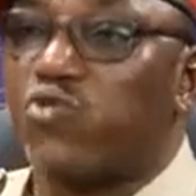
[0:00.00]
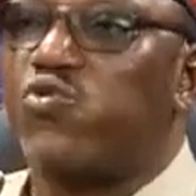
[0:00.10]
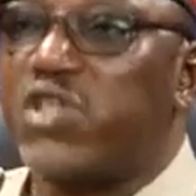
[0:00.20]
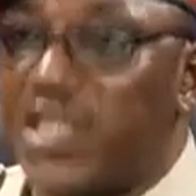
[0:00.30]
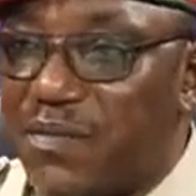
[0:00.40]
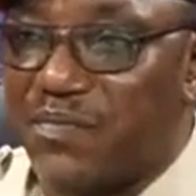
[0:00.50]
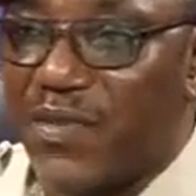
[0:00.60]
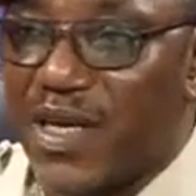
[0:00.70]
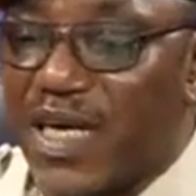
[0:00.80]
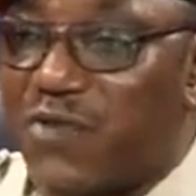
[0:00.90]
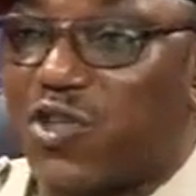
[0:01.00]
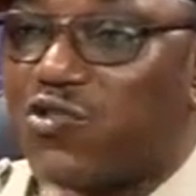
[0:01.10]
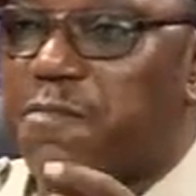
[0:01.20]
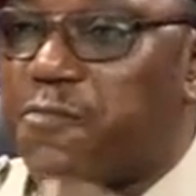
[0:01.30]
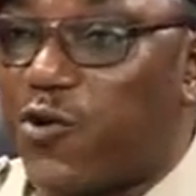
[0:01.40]
I told him, it
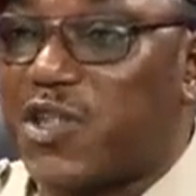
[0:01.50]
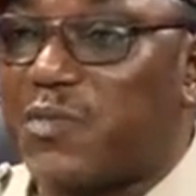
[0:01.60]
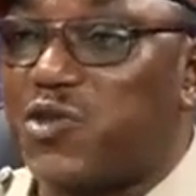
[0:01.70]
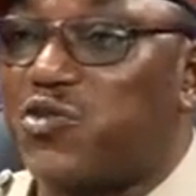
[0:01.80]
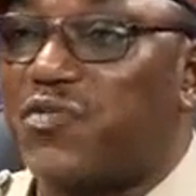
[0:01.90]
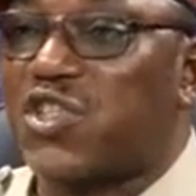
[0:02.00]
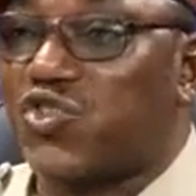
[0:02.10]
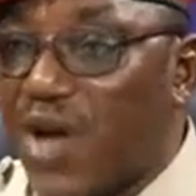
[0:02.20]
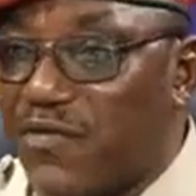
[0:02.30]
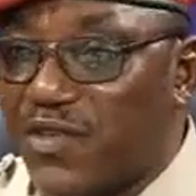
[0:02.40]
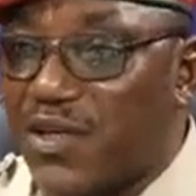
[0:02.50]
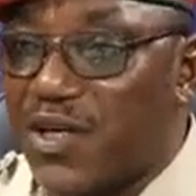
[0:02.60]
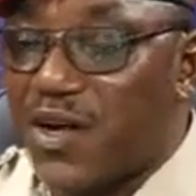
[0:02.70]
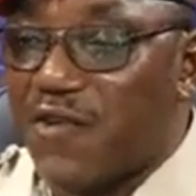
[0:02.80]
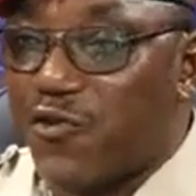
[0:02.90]
was not possible to even travel
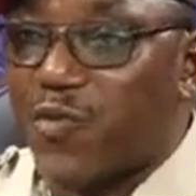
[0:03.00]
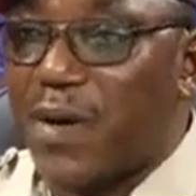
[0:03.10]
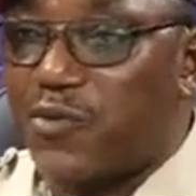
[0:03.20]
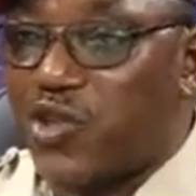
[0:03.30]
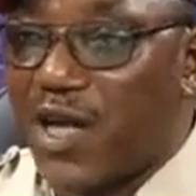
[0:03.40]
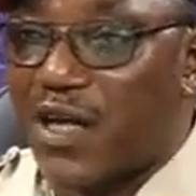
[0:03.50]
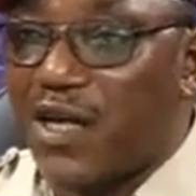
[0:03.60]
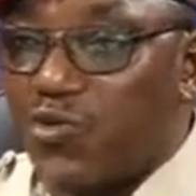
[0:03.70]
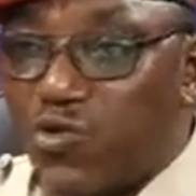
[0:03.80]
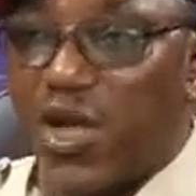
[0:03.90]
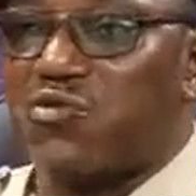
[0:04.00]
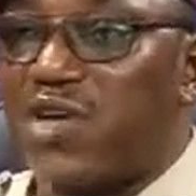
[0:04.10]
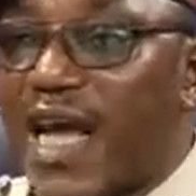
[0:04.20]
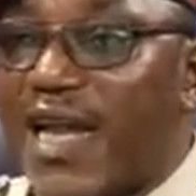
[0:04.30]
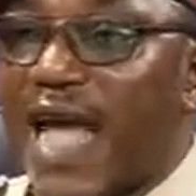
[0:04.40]
from Abuja to
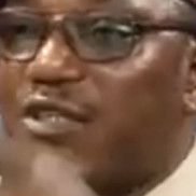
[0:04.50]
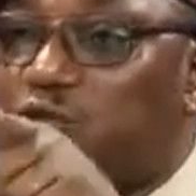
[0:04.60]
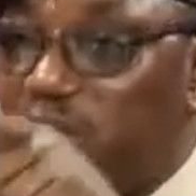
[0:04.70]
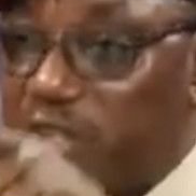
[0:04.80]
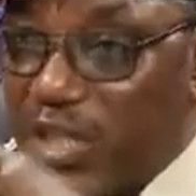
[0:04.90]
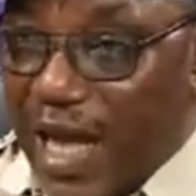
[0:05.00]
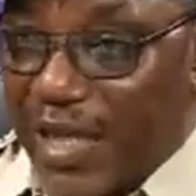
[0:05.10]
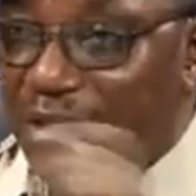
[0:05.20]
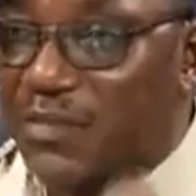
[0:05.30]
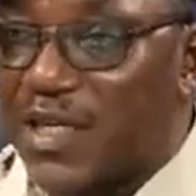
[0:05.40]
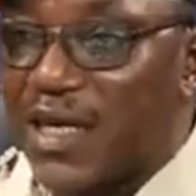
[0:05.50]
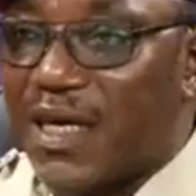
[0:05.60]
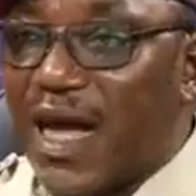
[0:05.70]
Kaduna. And I dared him.